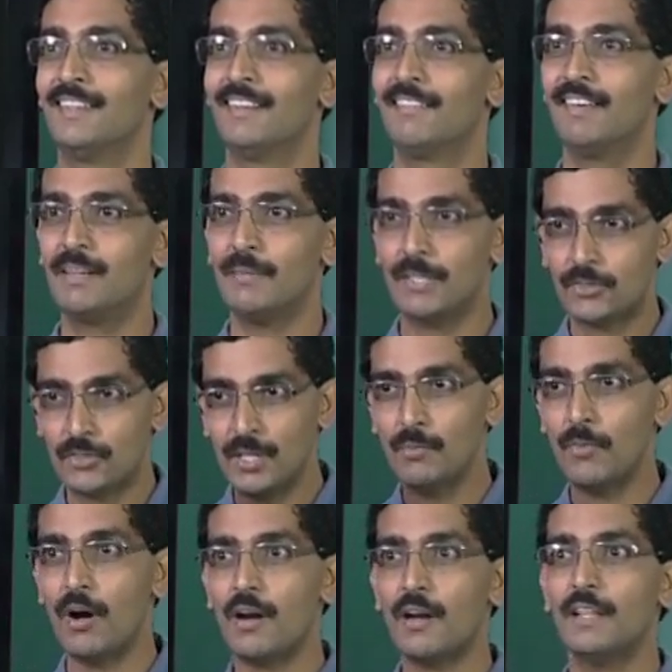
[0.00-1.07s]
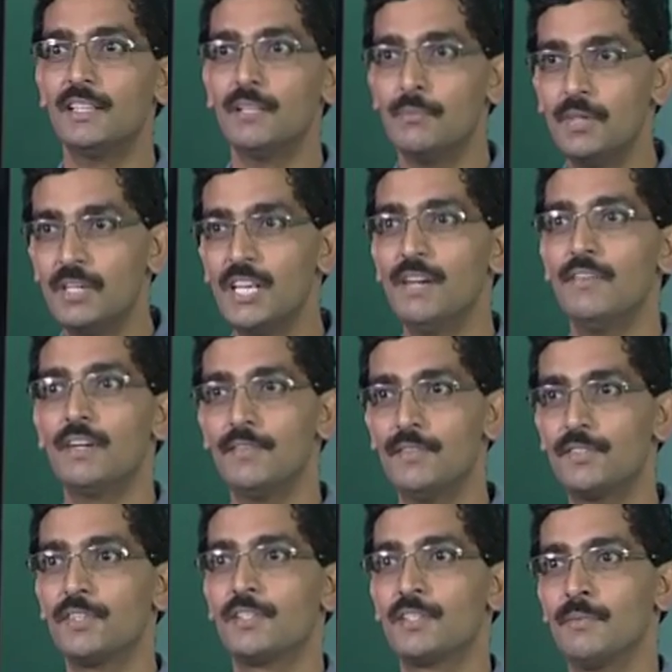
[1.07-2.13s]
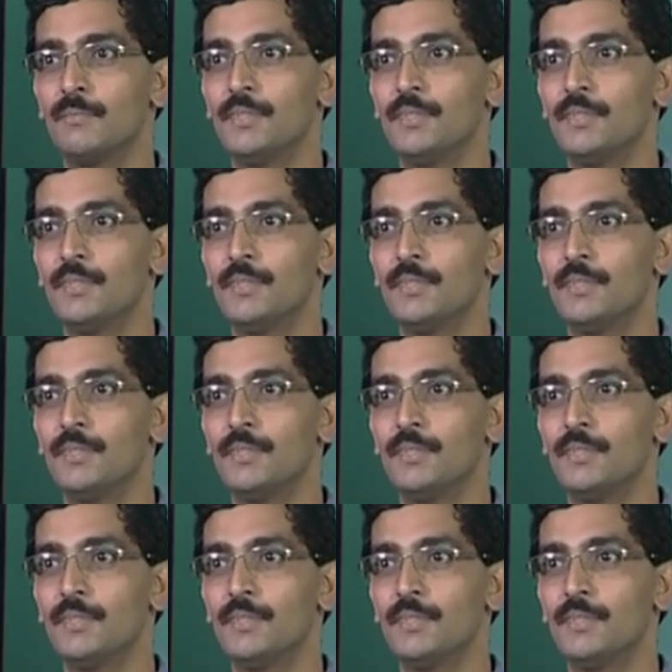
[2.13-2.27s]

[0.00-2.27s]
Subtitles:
where I am actually modeling the behavior of the system.